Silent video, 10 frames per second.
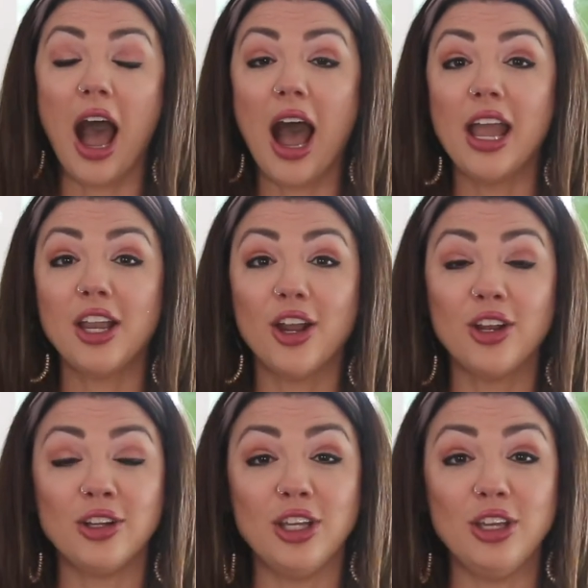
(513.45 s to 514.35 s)
I
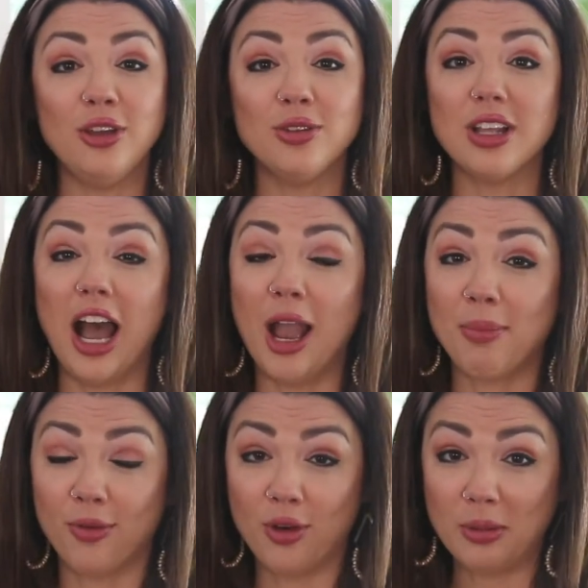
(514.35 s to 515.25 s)
currently use the High
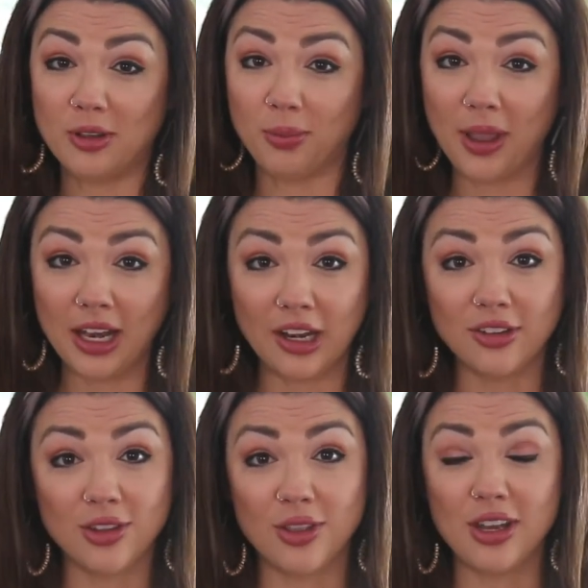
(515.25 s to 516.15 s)
Performance Planner.
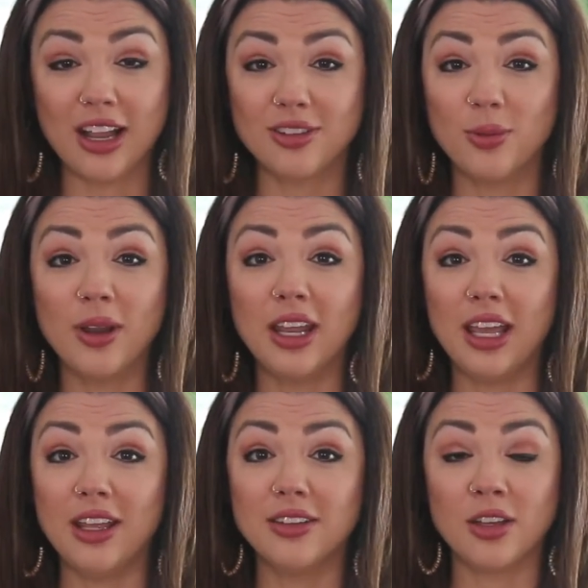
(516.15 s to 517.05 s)
So the next one
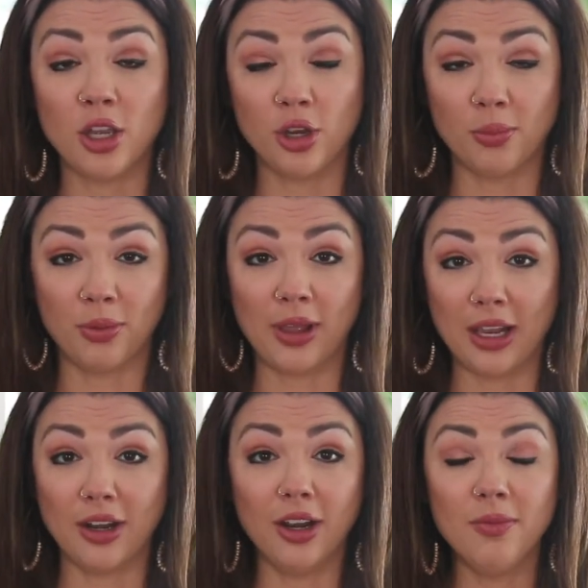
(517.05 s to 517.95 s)
is your
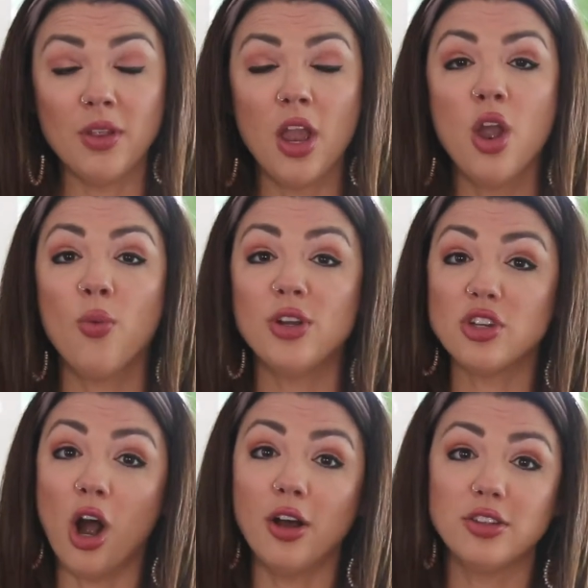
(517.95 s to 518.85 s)
planner, which
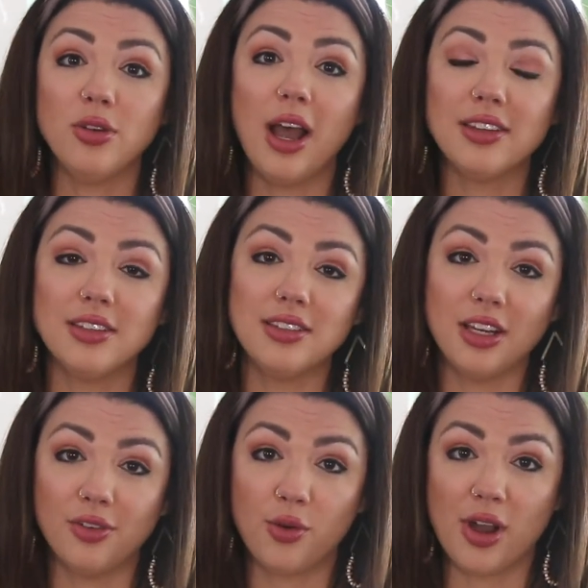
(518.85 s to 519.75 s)
also has a
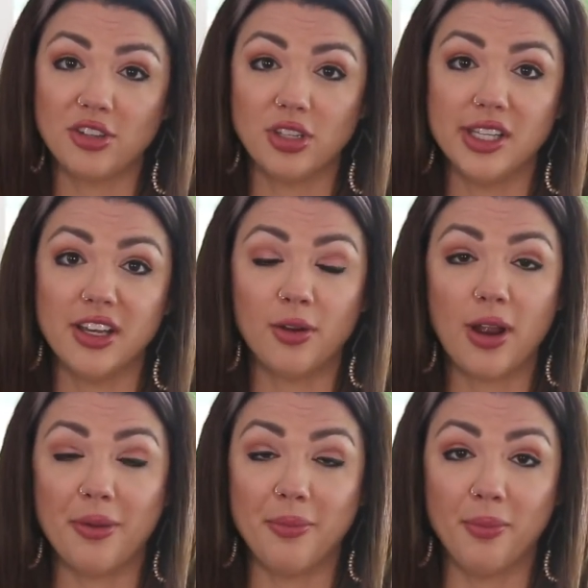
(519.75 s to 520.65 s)
set of questions
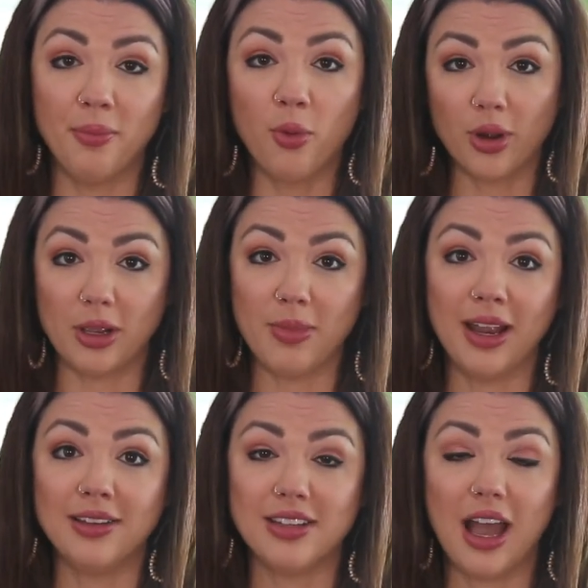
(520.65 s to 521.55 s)
around morning
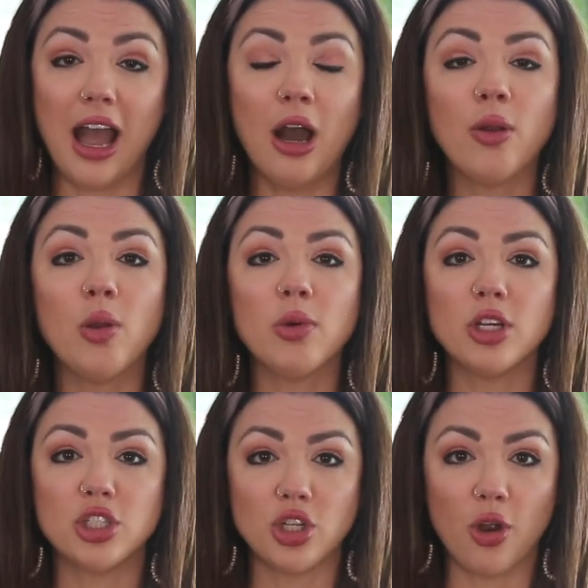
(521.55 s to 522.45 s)
mindset. How do I want
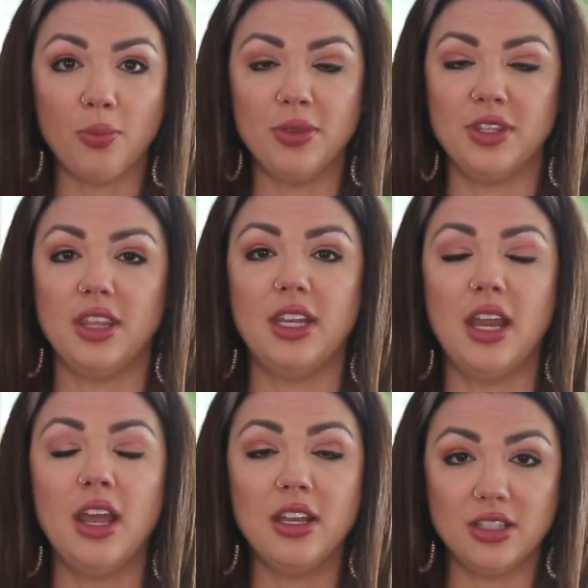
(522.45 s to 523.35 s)
to show up
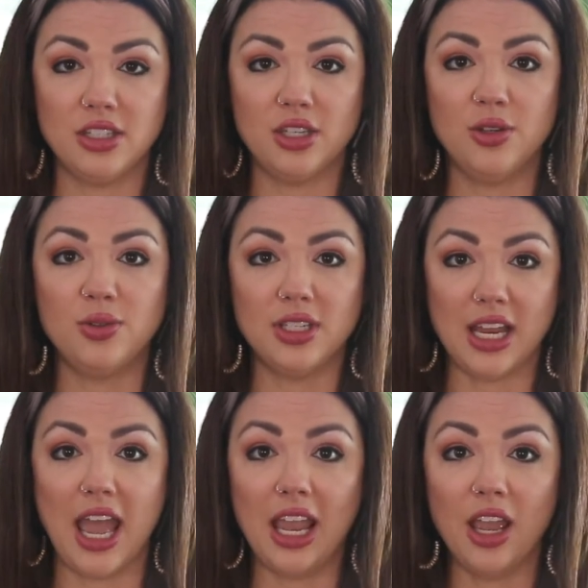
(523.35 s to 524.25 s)
into
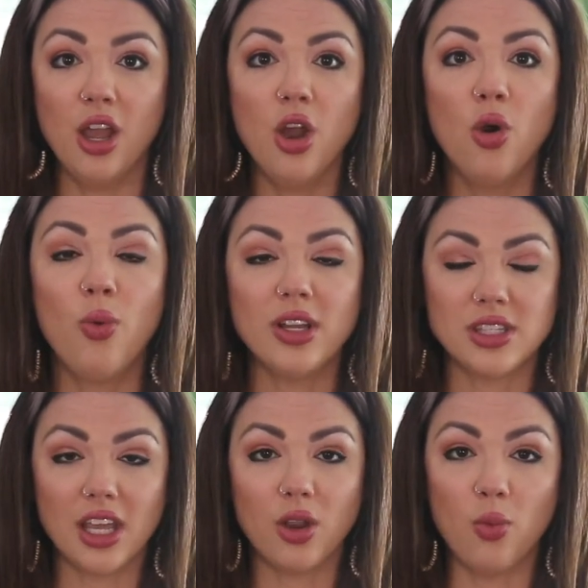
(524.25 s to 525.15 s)
today? What's
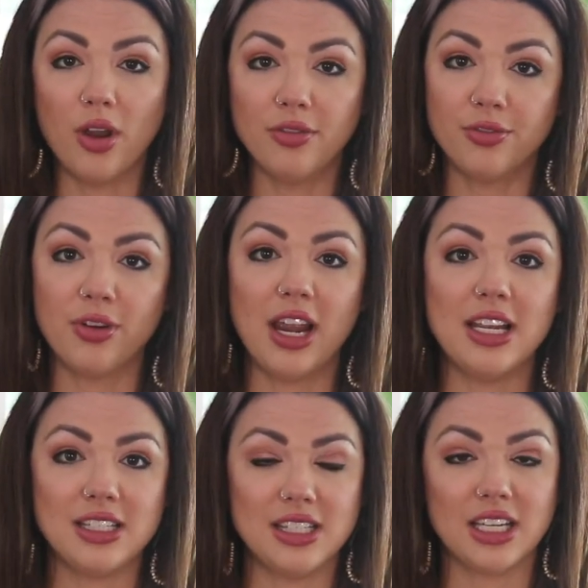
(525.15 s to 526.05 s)
like one
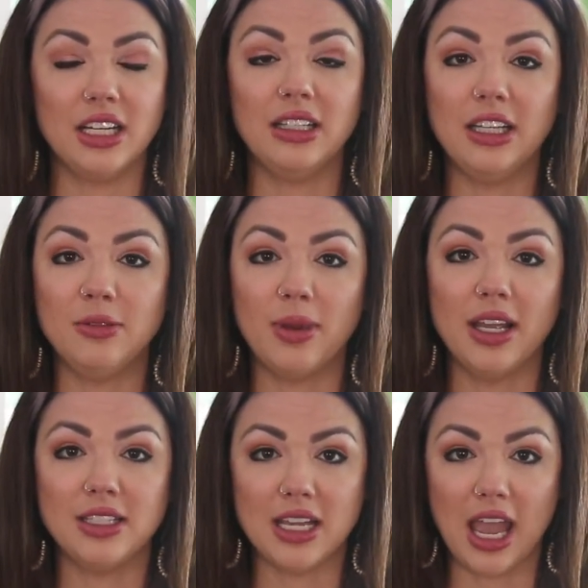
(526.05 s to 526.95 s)
phrase that's going to lead
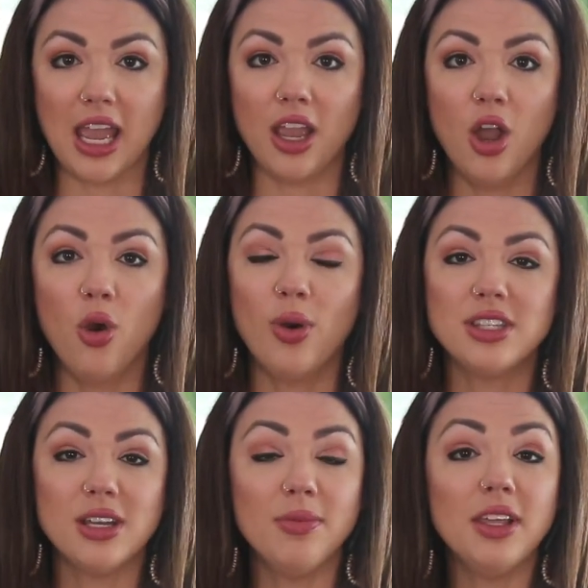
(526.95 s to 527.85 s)
my day?
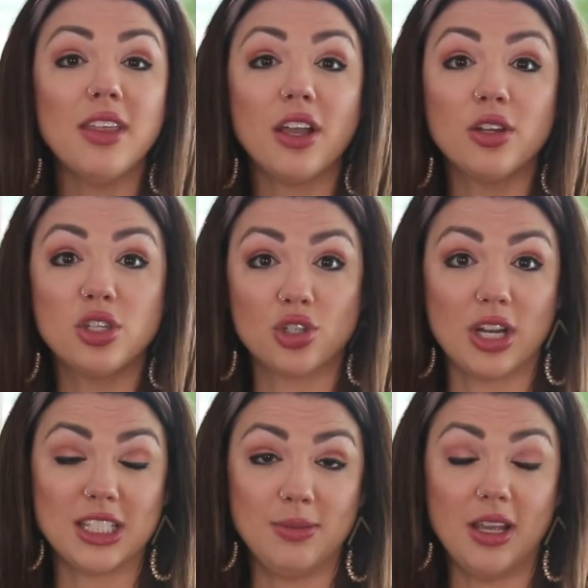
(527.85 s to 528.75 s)
What's something that could
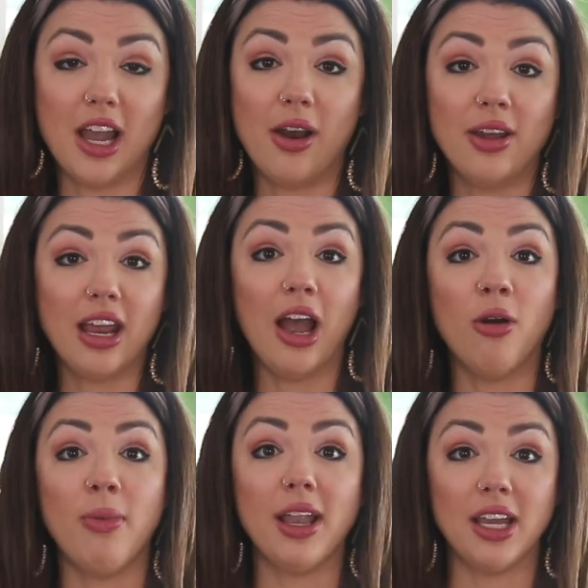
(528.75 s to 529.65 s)
stress me out, and how
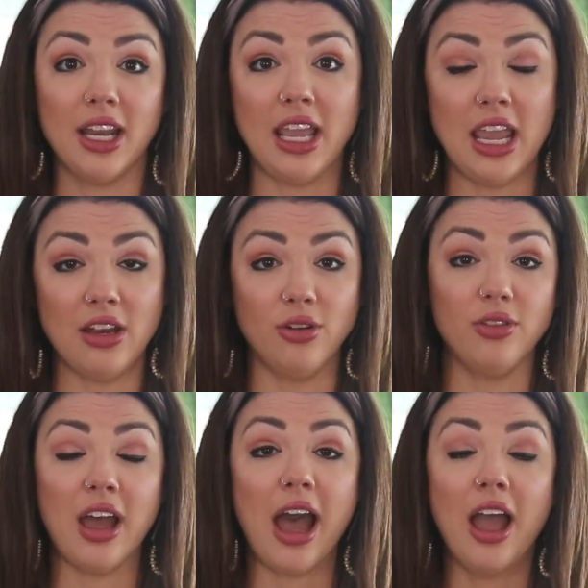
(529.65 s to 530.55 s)
am I going to handle
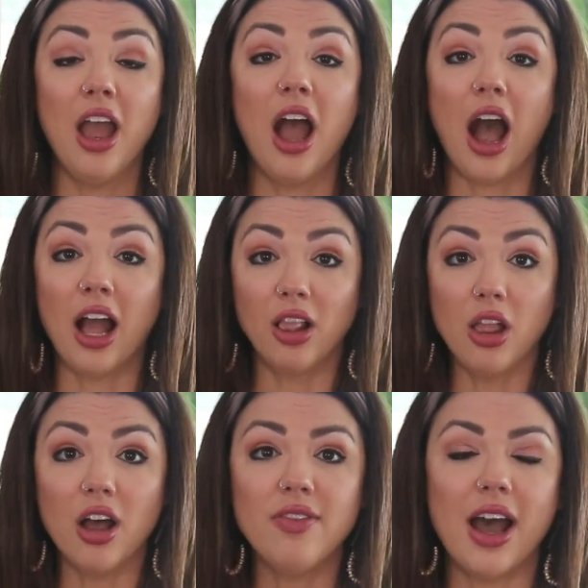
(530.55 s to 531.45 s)
that? I
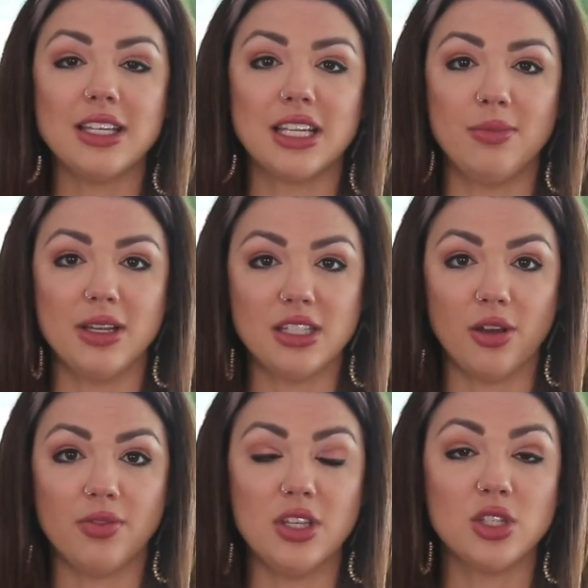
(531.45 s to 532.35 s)
love asking
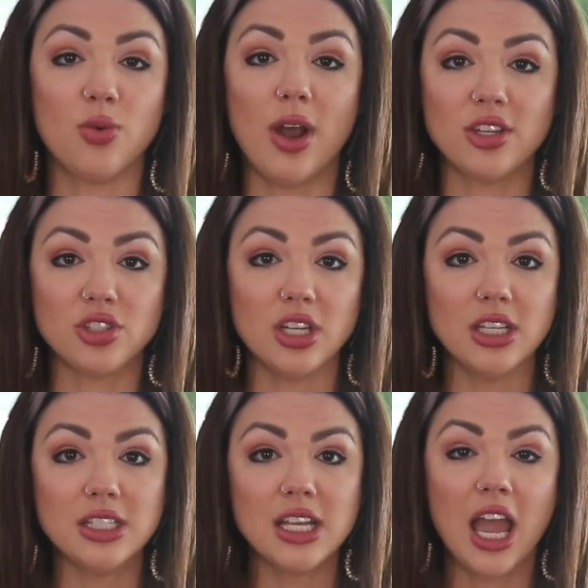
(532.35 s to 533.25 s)
myself these
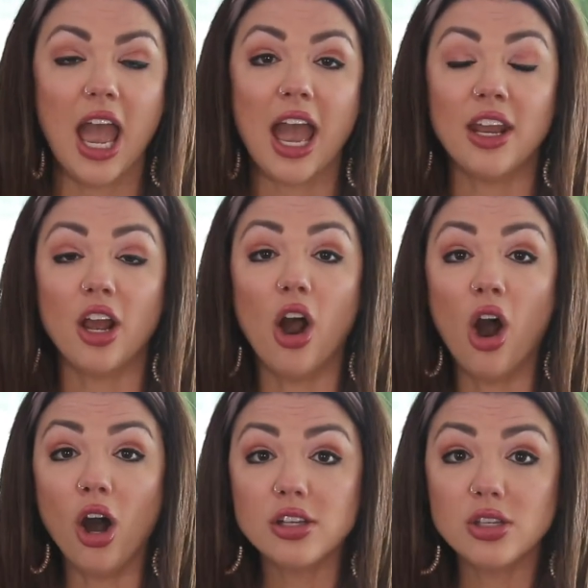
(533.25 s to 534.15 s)
questions, and I
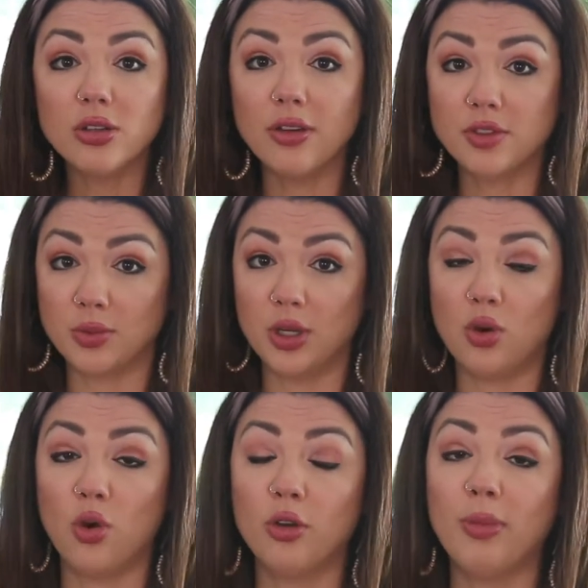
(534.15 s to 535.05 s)
also love to
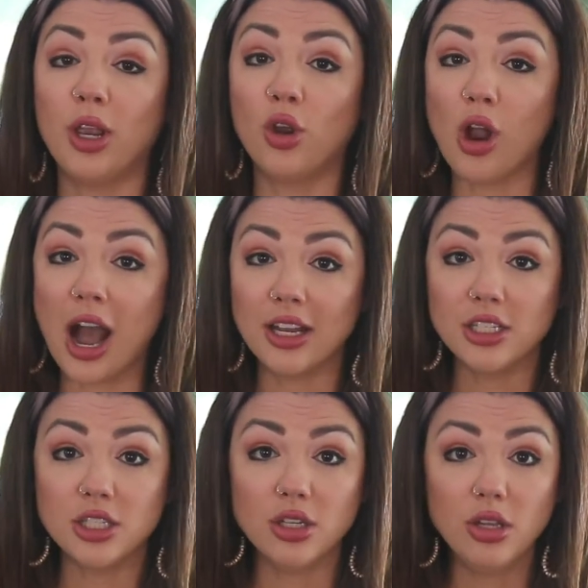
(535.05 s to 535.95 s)
record my
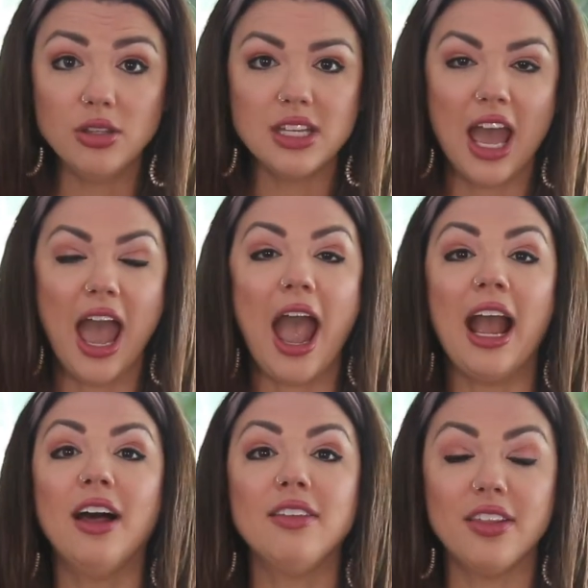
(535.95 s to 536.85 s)
gratitudes
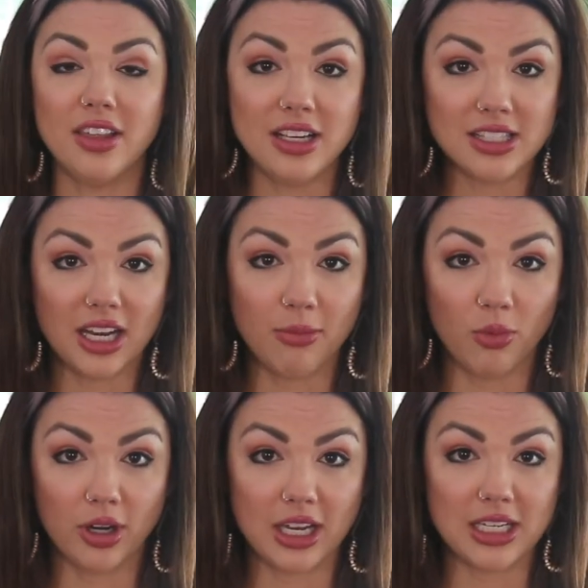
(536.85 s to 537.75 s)
and the things that I'm
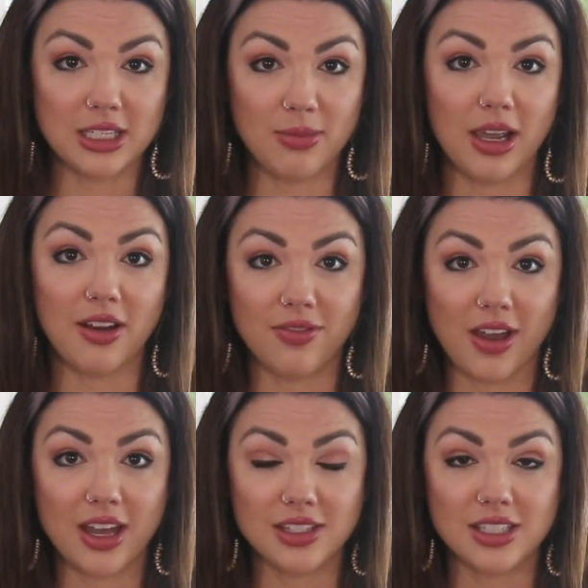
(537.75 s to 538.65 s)
working to
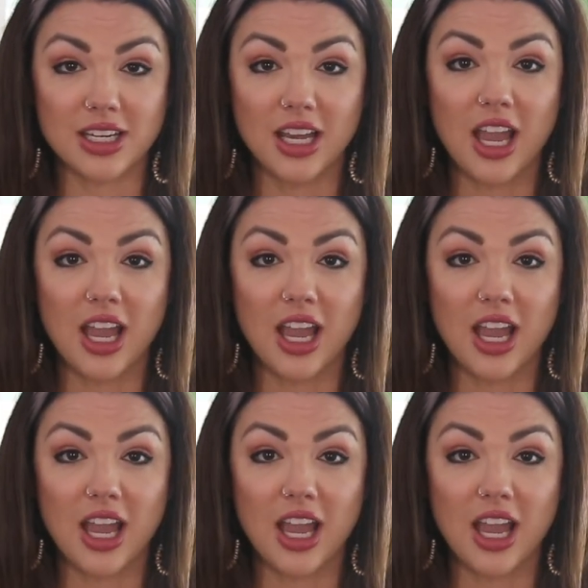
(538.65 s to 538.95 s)
manifest.